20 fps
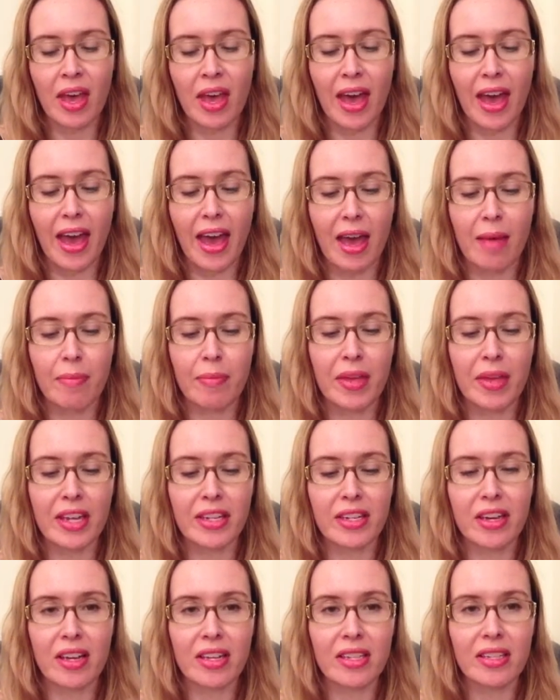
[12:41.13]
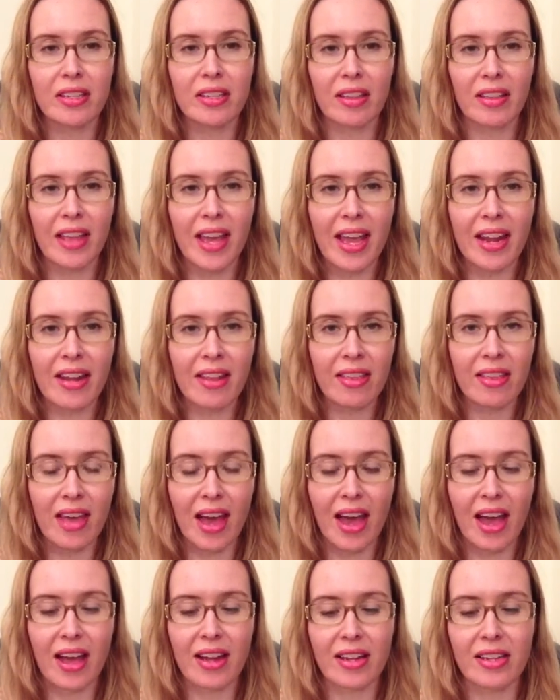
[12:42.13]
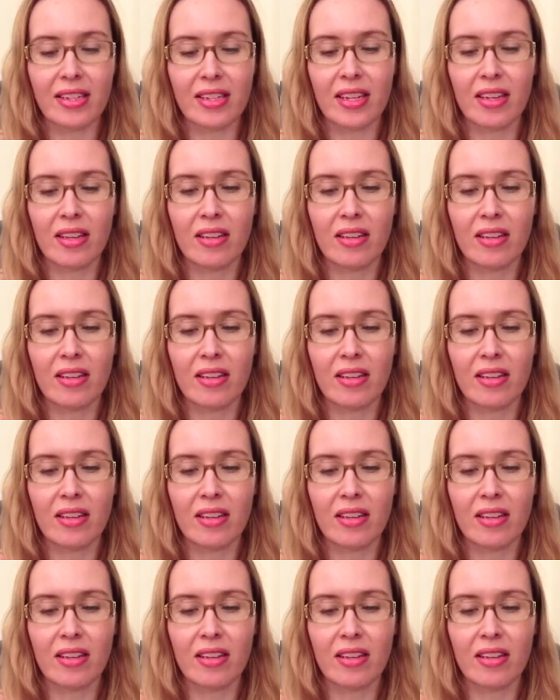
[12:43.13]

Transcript: It does the length and